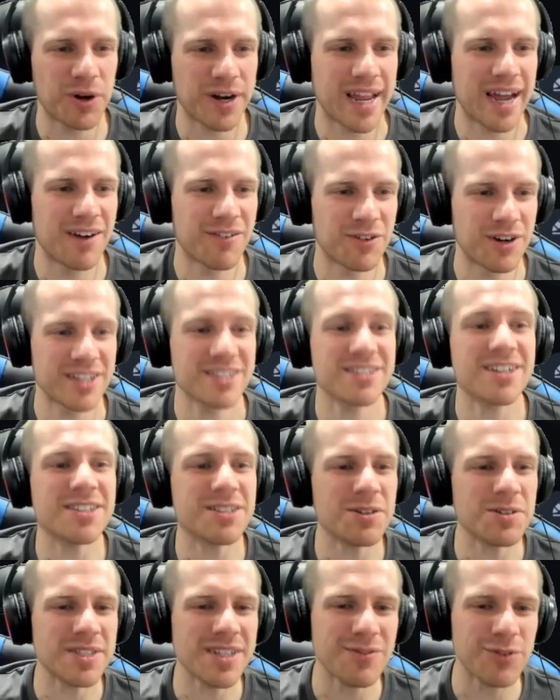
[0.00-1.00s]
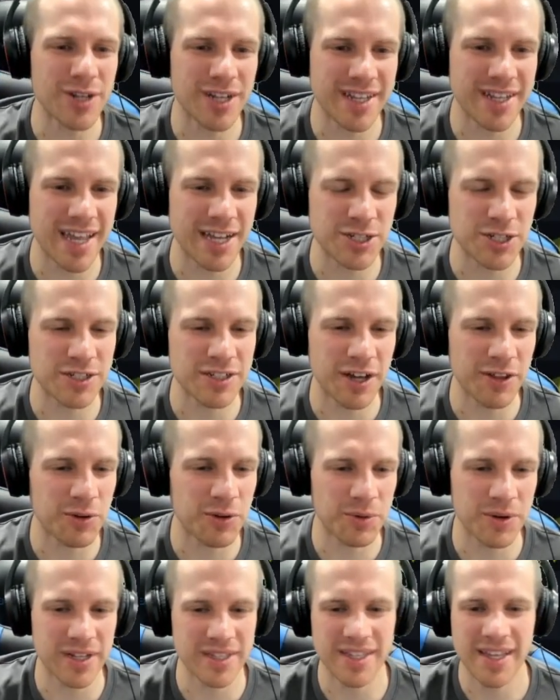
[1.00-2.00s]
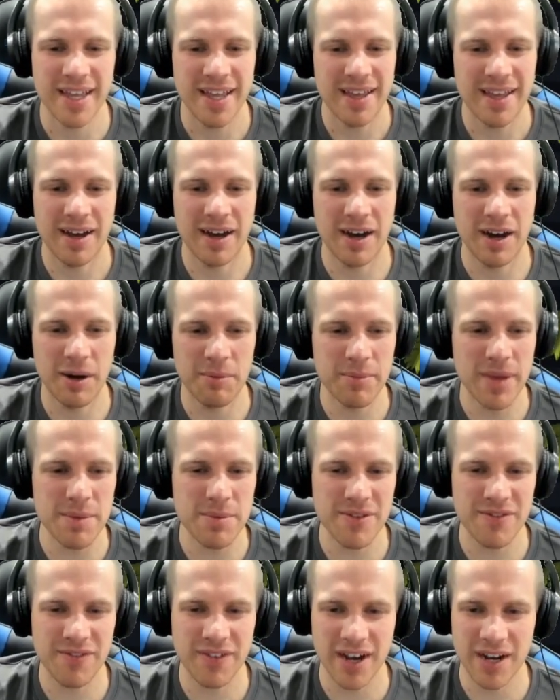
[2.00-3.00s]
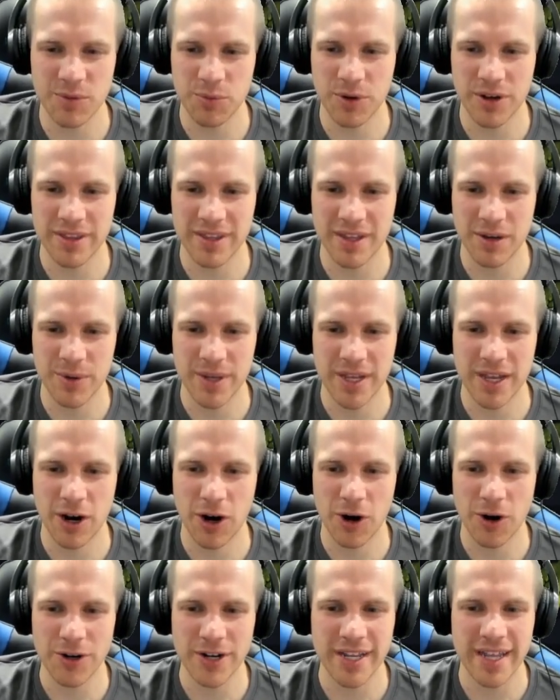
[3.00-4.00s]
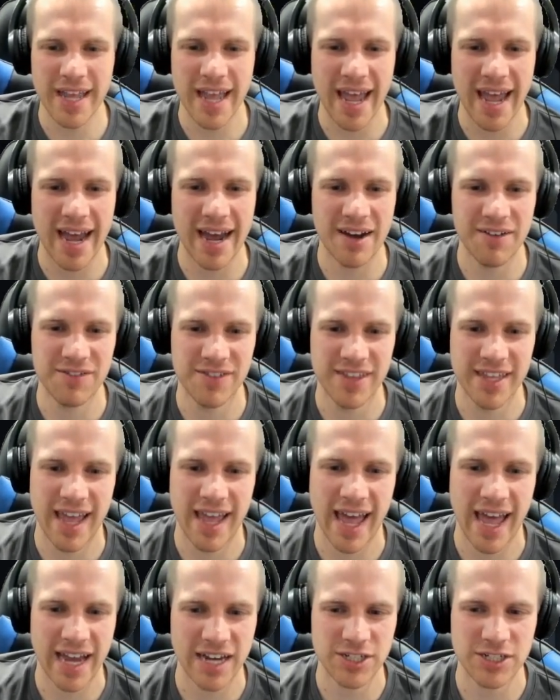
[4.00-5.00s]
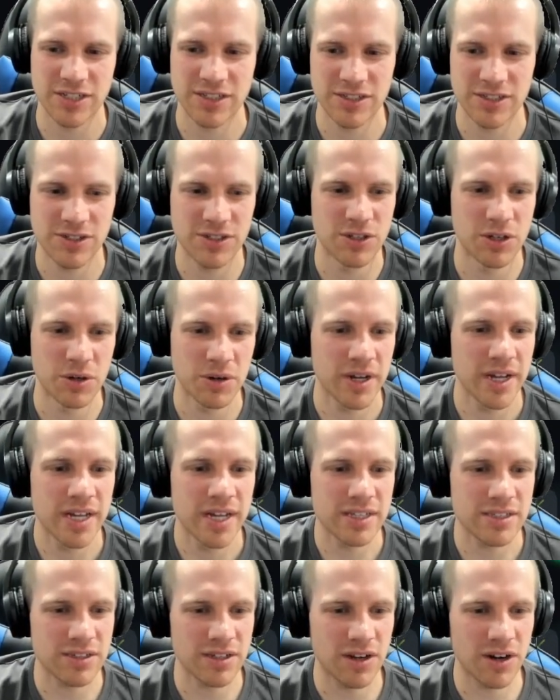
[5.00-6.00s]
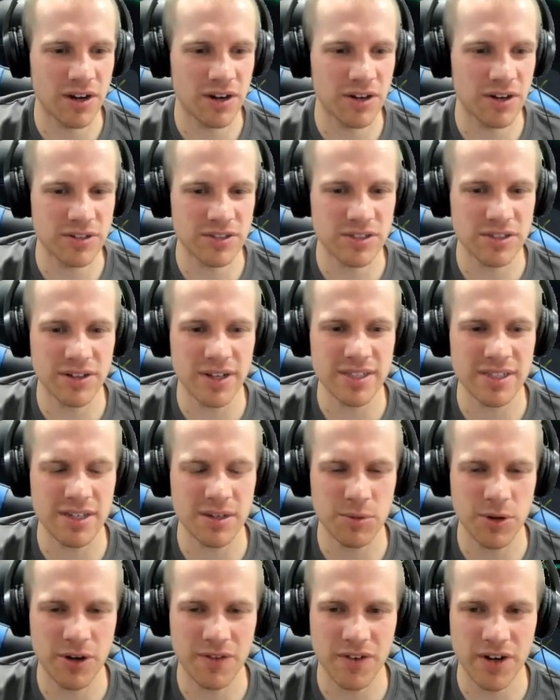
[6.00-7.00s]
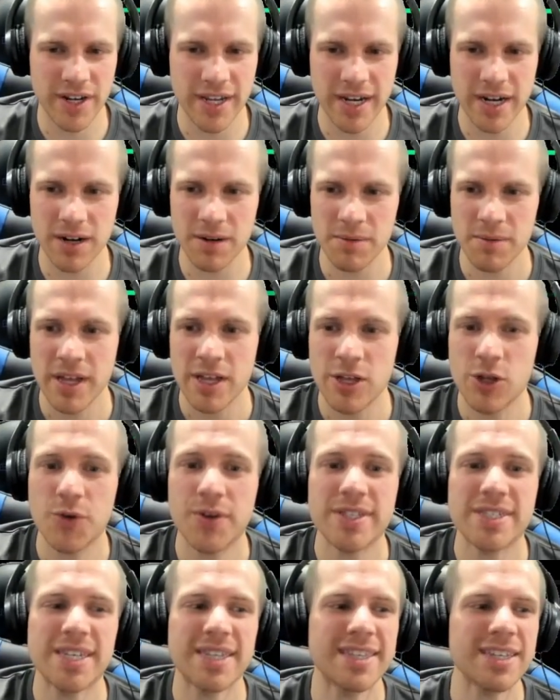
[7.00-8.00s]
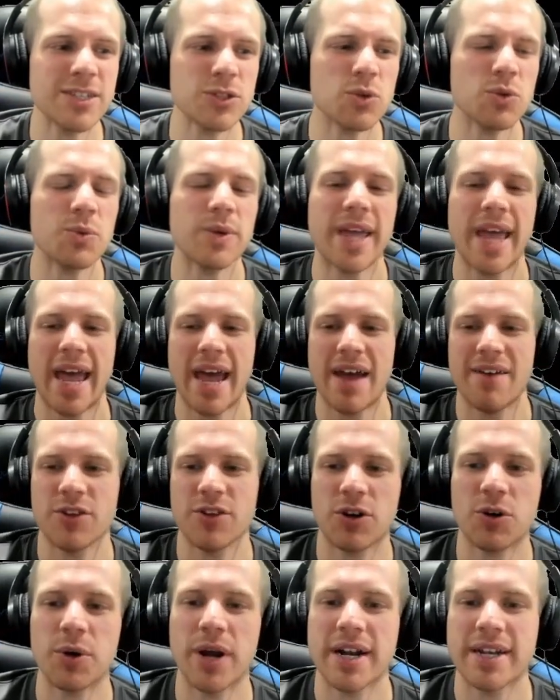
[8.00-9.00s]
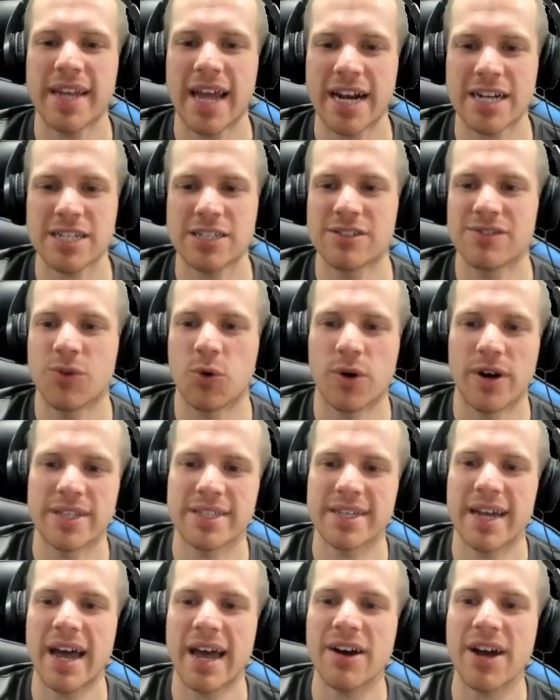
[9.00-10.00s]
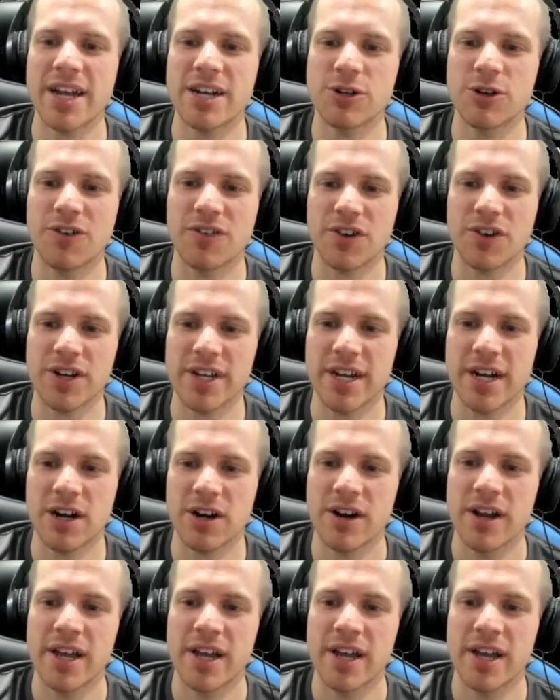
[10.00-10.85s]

out for us. Let's go see if we can catch another one. Maybe find one that we already have the actions to. So let's come over here. You can see this one we have the correct actions for. It's highlighted over here